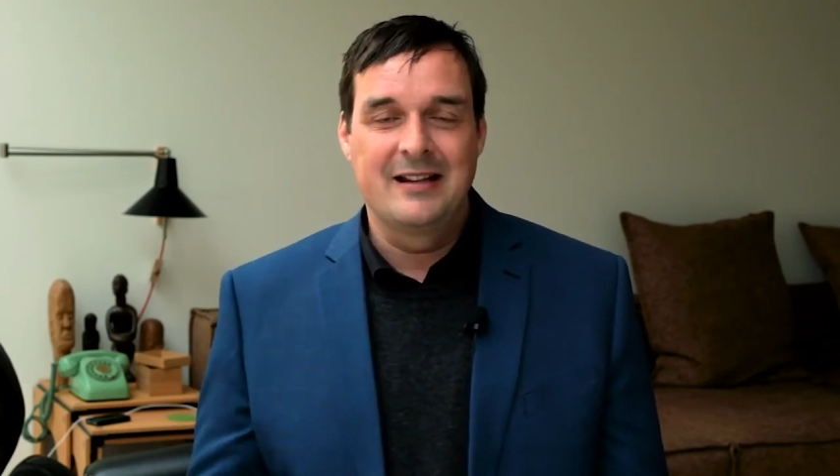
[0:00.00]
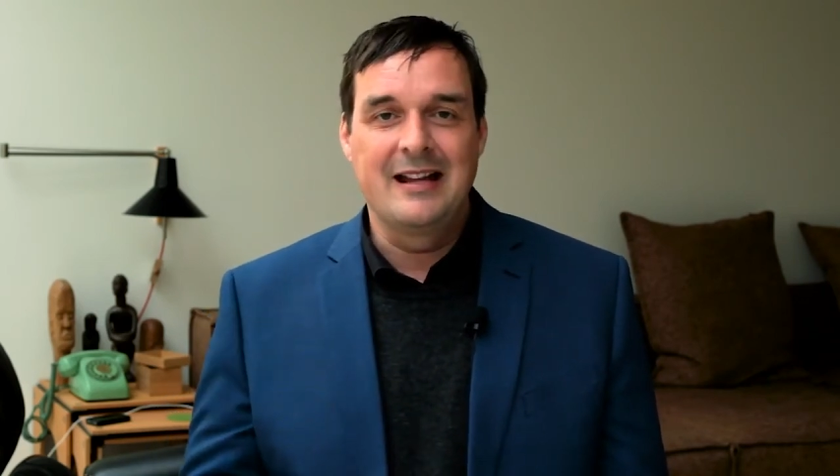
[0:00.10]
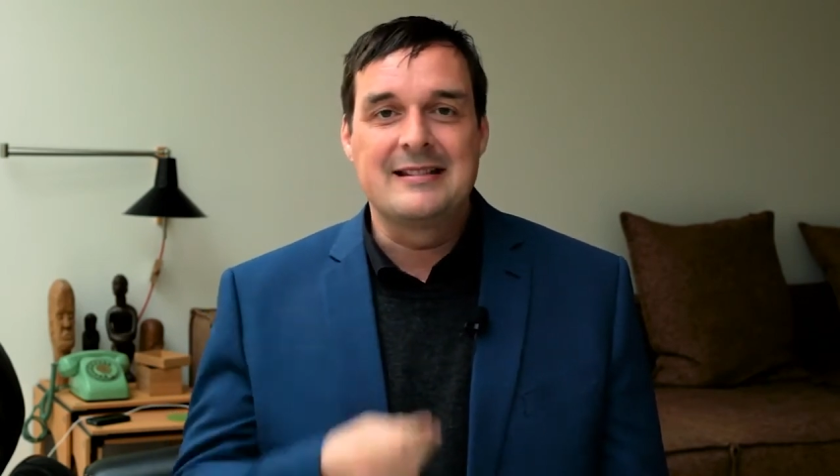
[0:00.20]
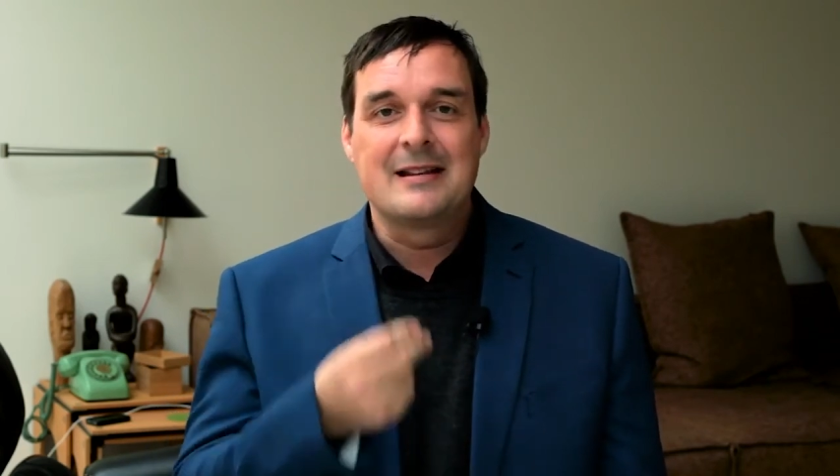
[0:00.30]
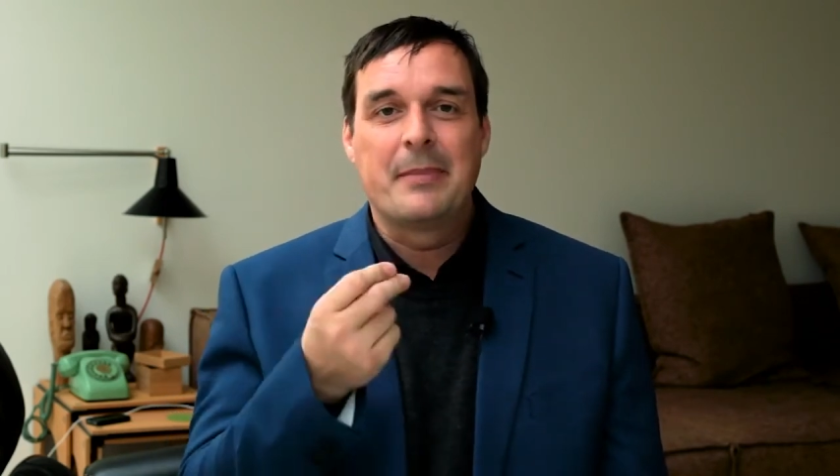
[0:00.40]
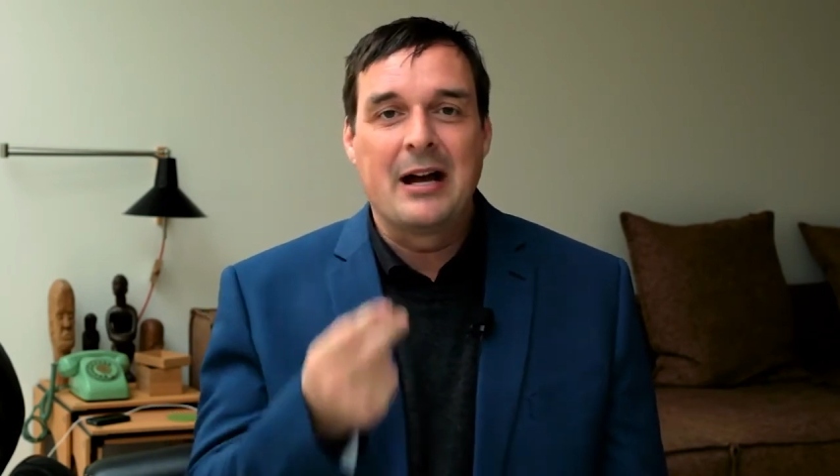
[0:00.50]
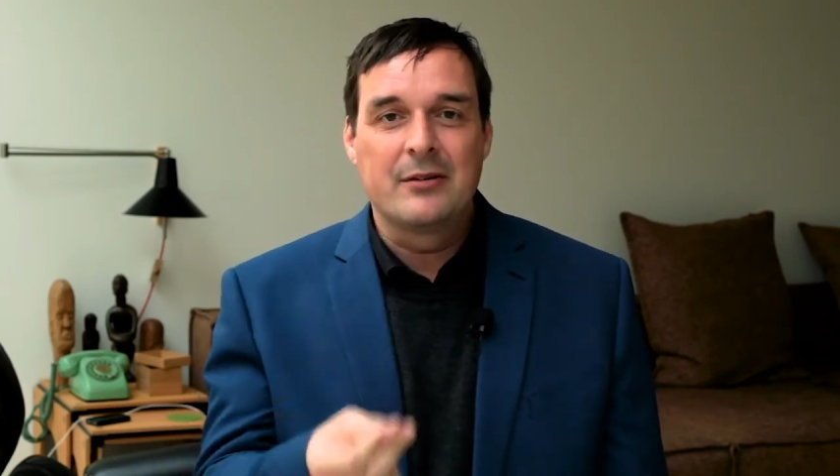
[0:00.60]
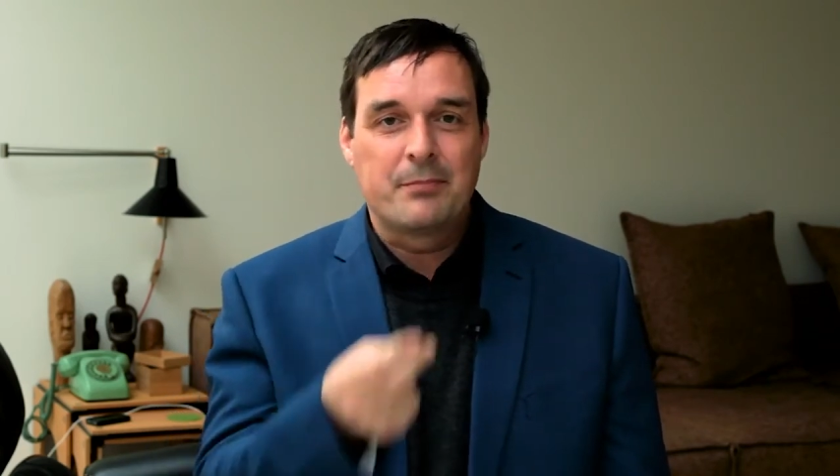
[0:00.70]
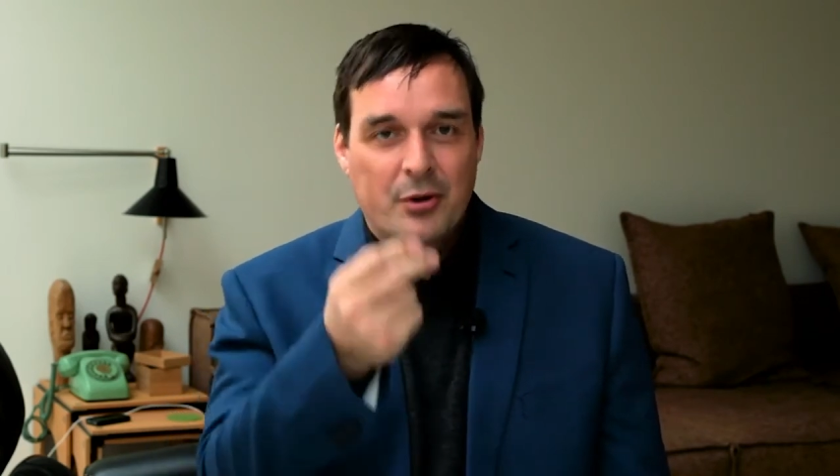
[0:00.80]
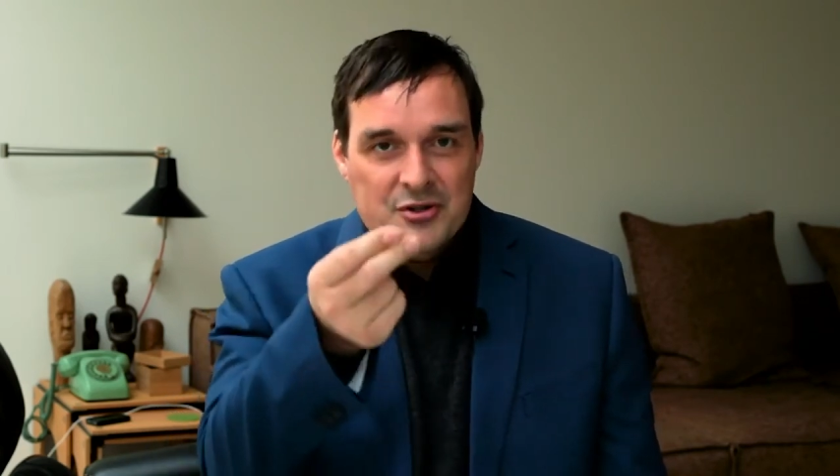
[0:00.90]
It's
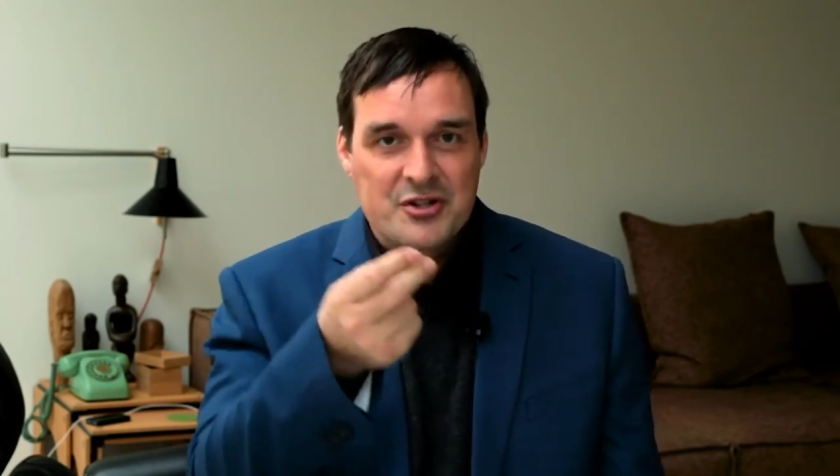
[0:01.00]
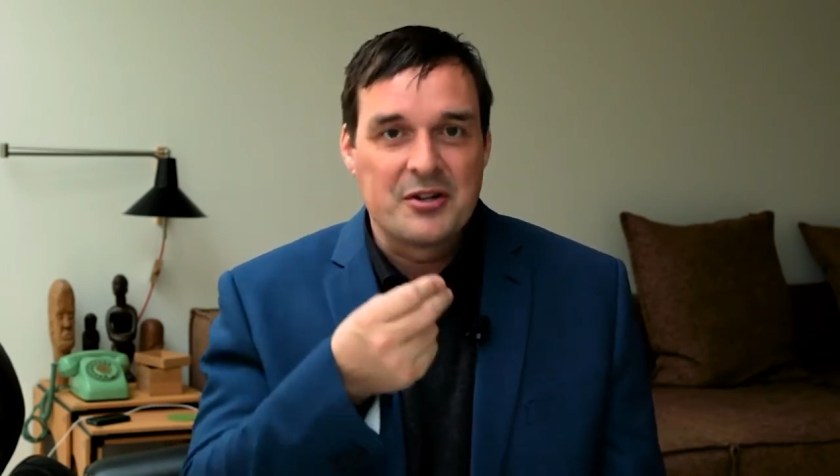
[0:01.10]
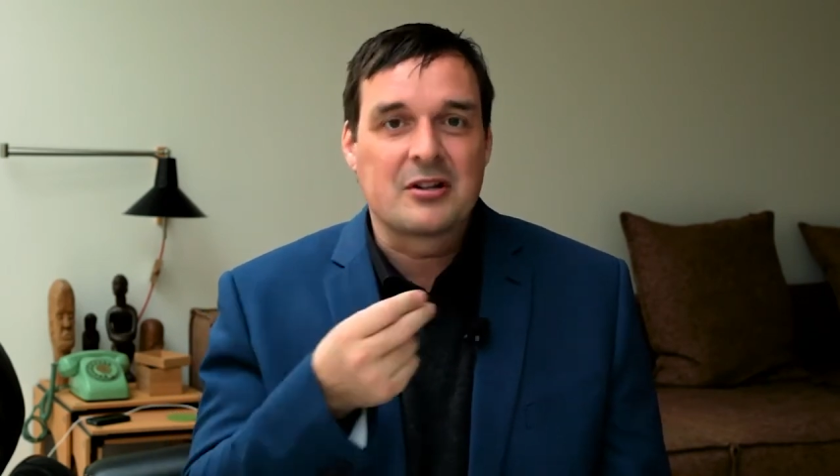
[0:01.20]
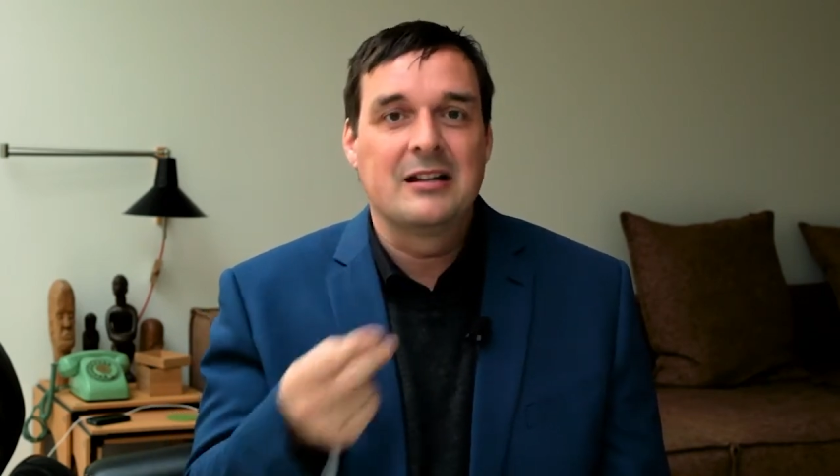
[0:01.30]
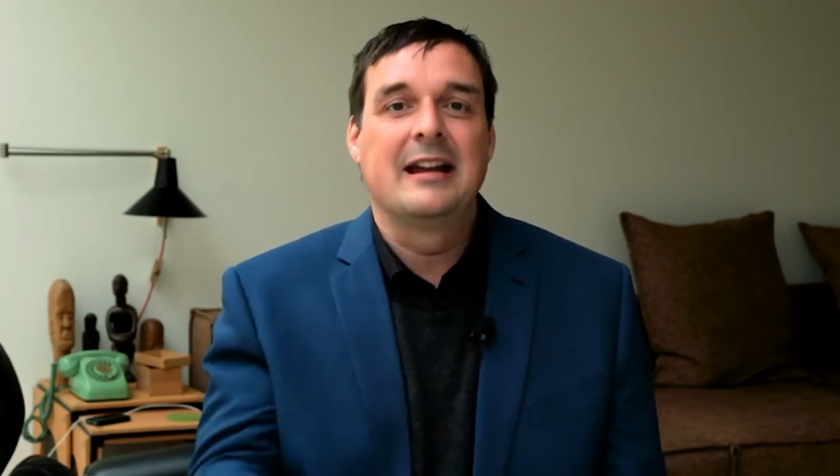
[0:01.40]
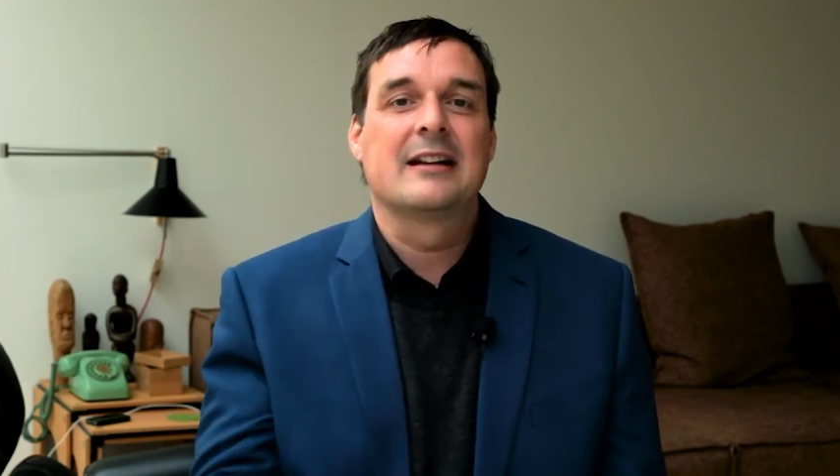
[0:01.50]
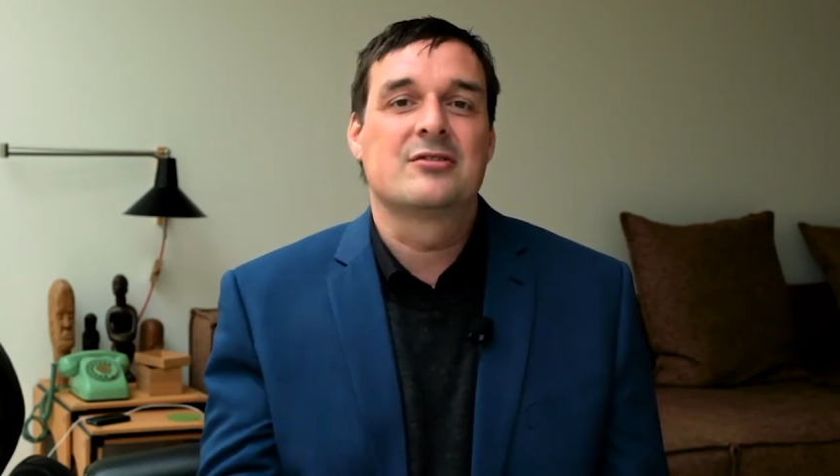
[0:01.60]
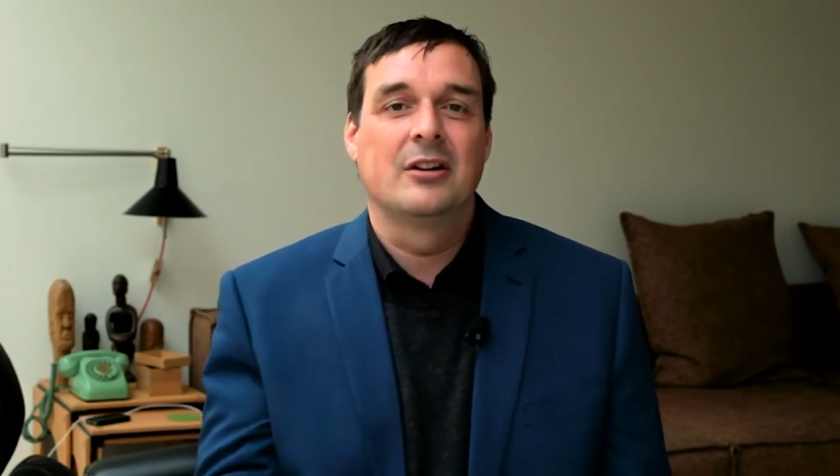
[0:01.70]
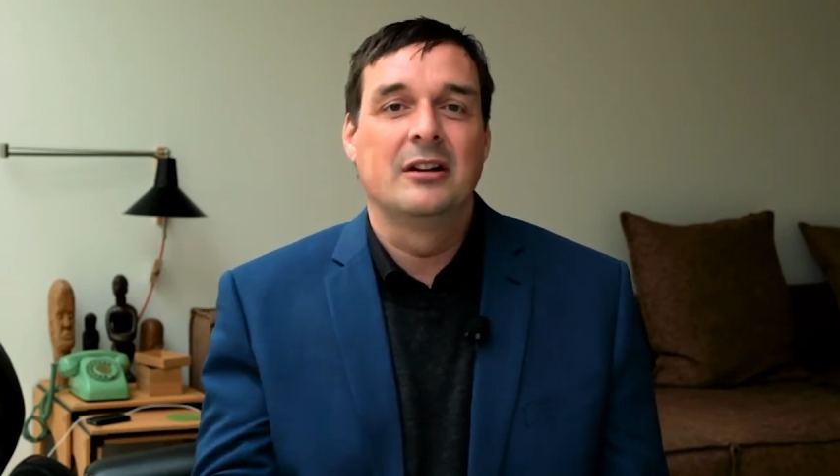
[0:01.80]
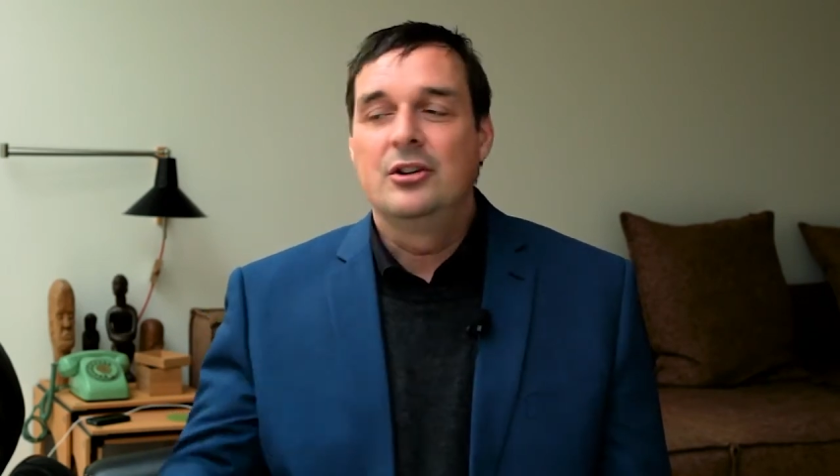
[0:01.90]
about personal connection.